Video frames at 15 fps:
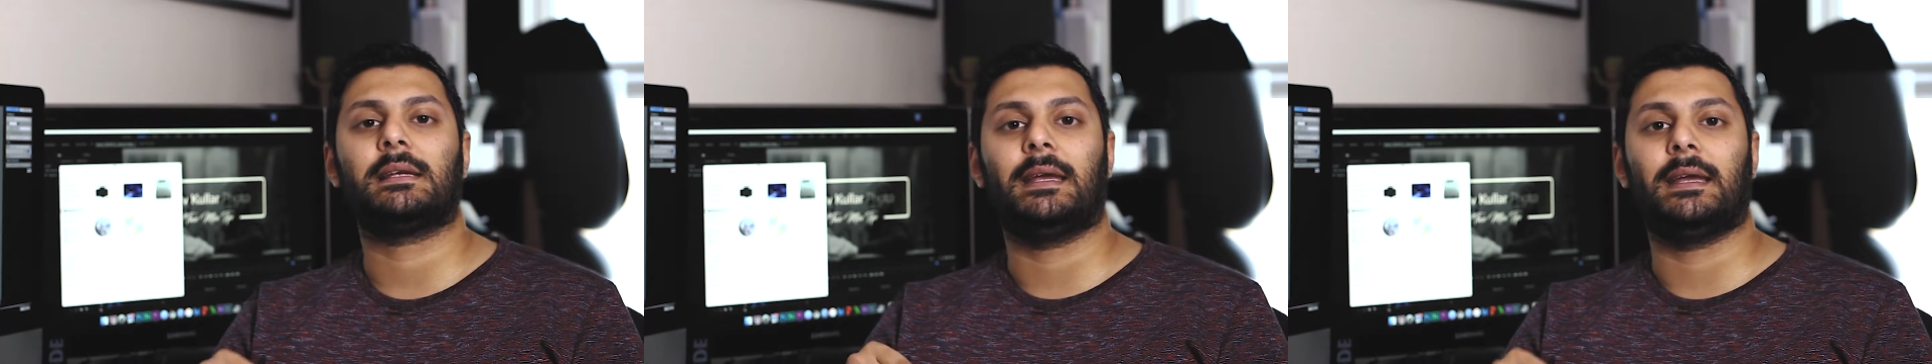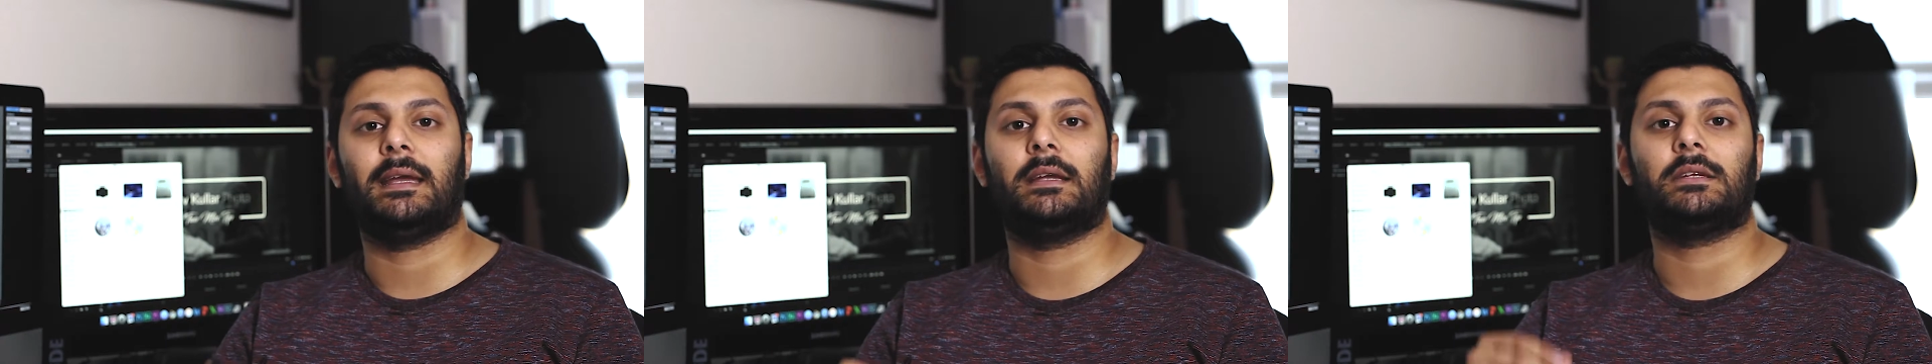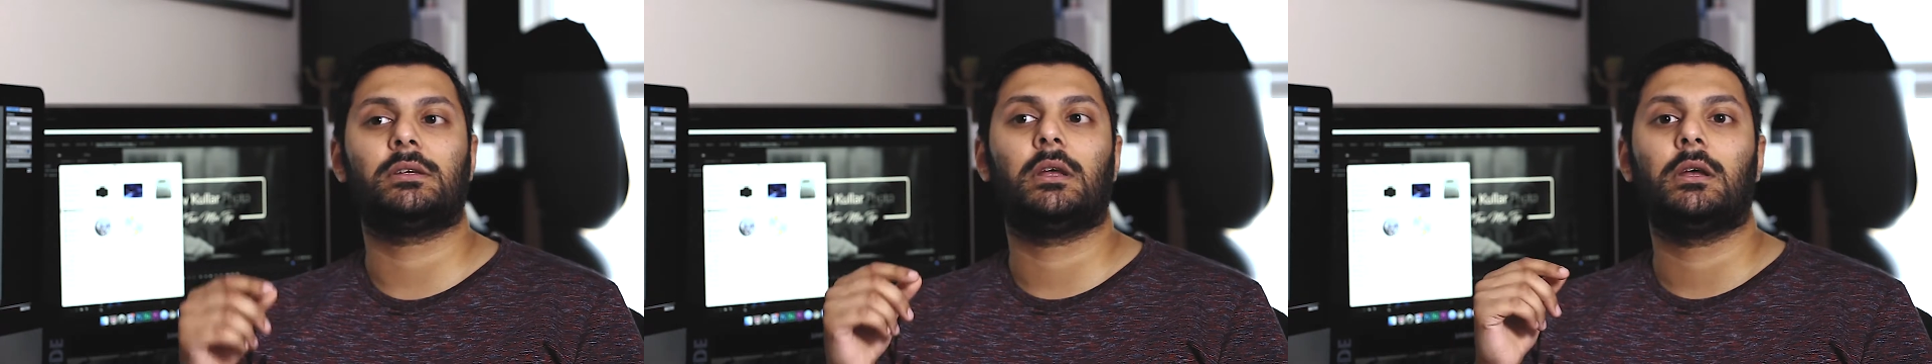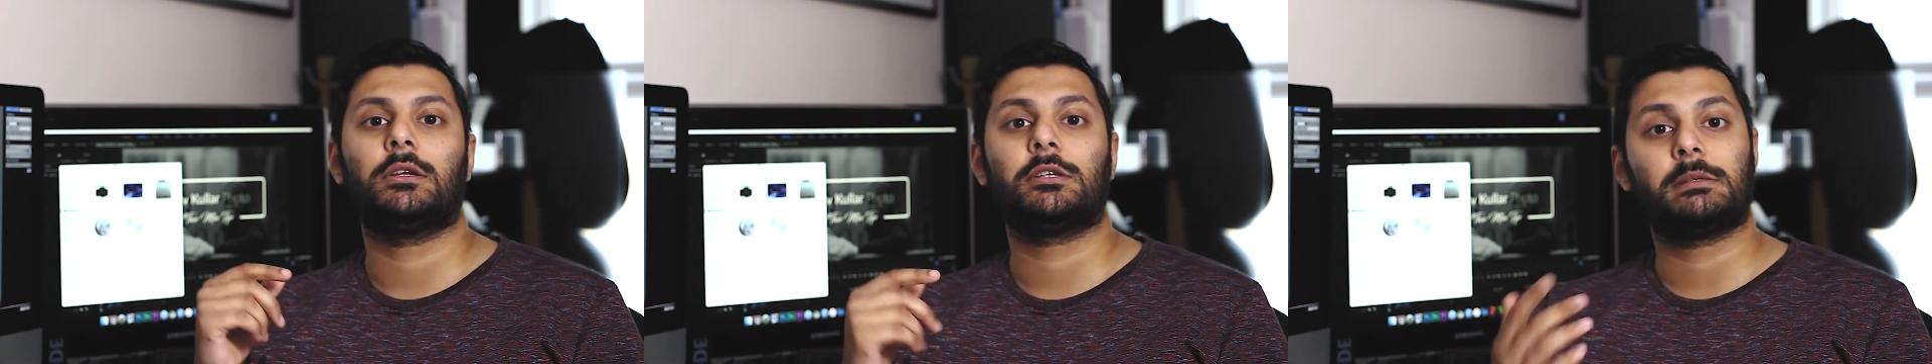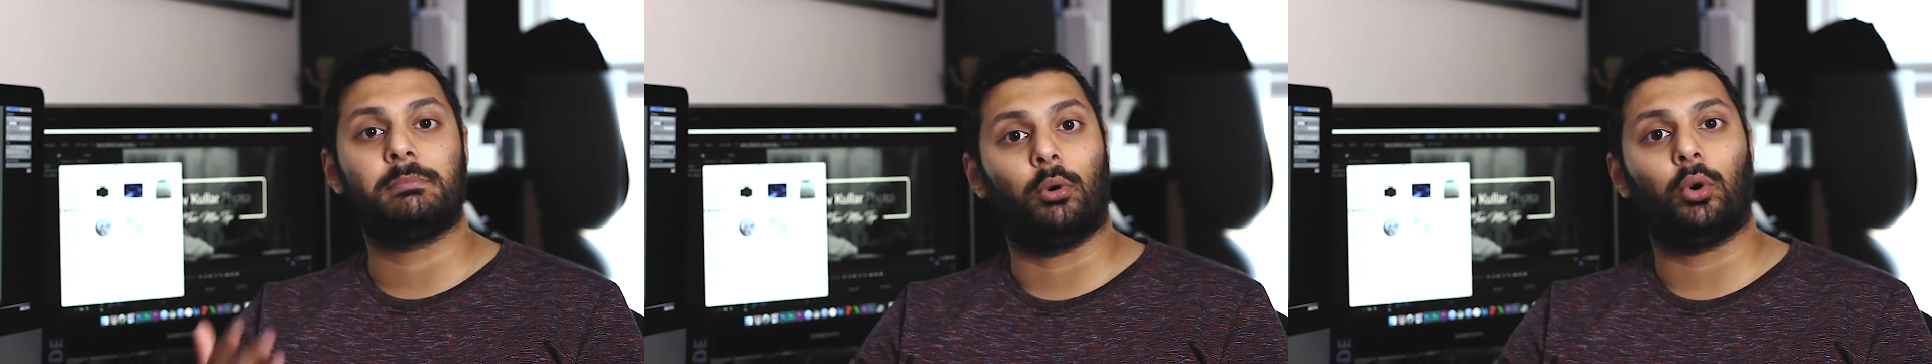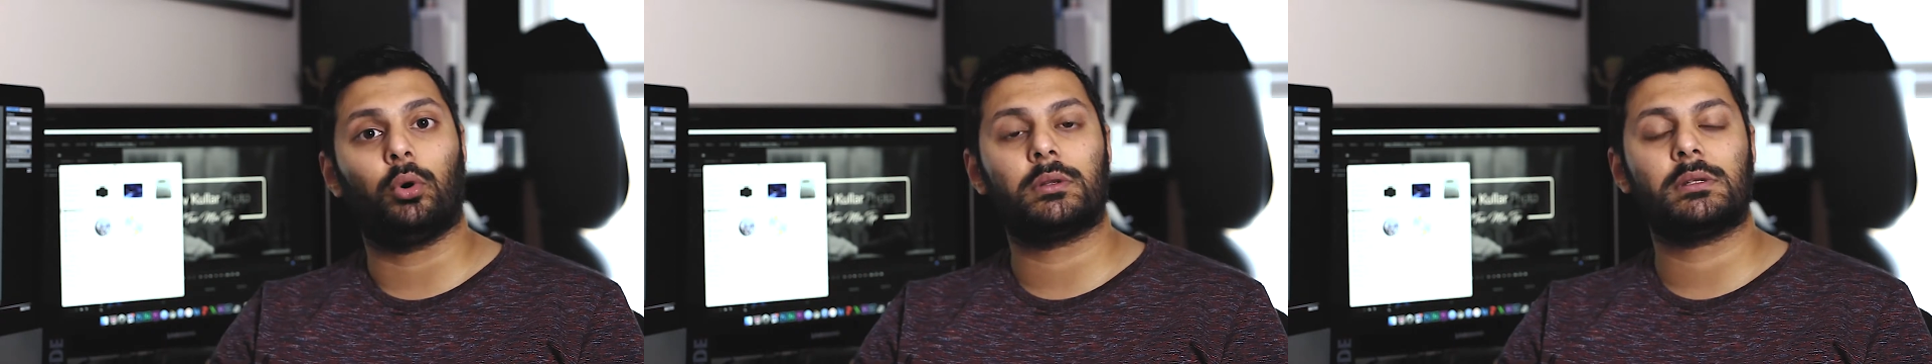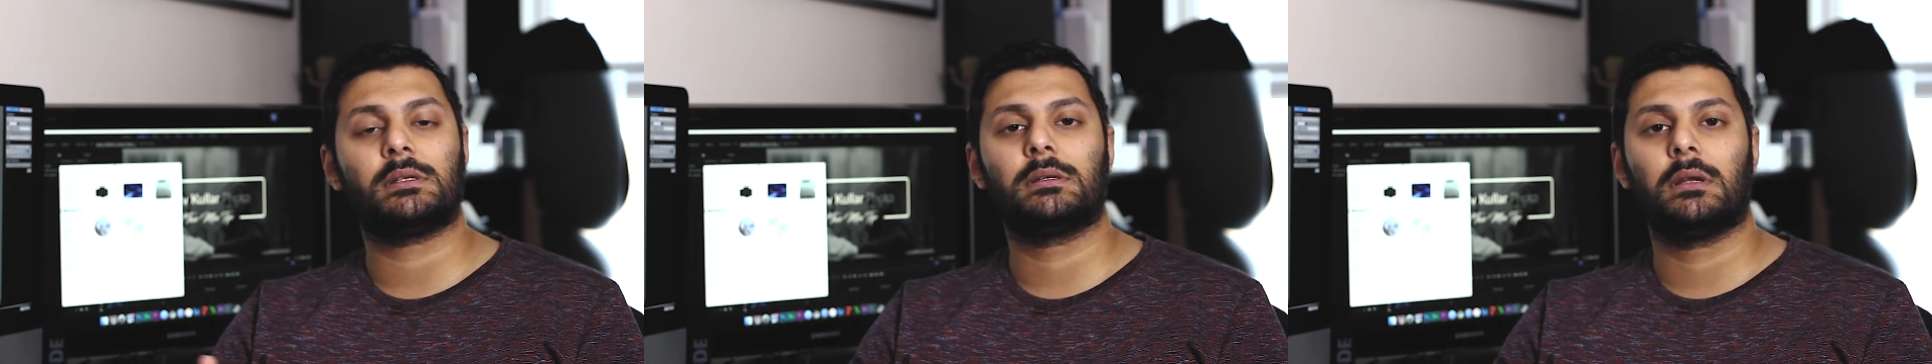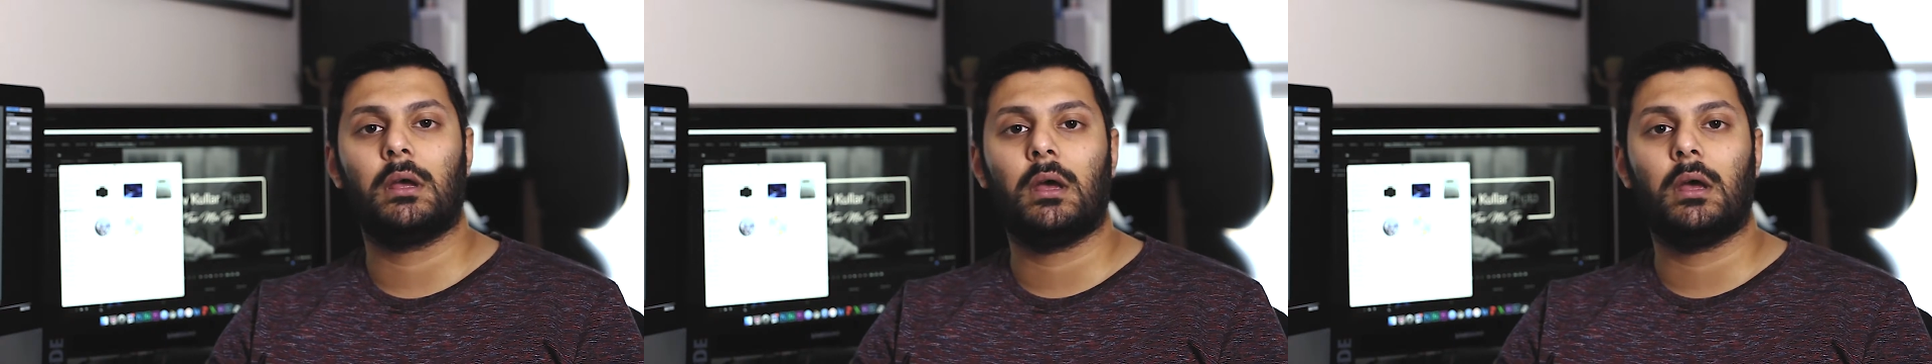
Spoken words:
is sports.